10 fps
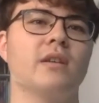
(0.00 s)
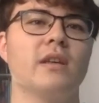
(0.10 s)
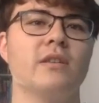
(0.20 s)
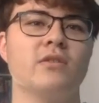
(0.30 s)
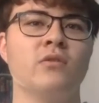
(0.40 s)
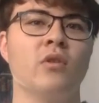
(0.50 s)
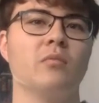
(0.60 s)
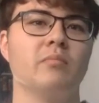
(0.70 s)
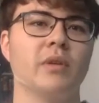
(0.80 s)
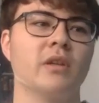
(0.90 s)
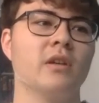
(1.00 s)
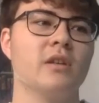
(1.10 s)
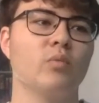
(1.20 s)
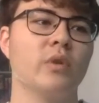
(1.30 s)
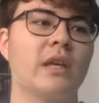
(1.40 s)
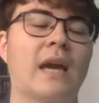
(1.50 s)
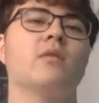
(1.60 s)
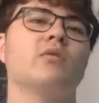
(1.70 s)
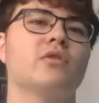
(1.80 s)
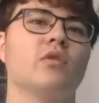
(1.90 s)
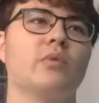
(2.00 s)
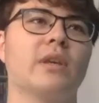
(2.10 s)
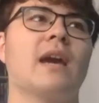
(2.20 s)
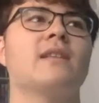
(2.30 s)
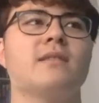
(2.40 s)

It's not because we can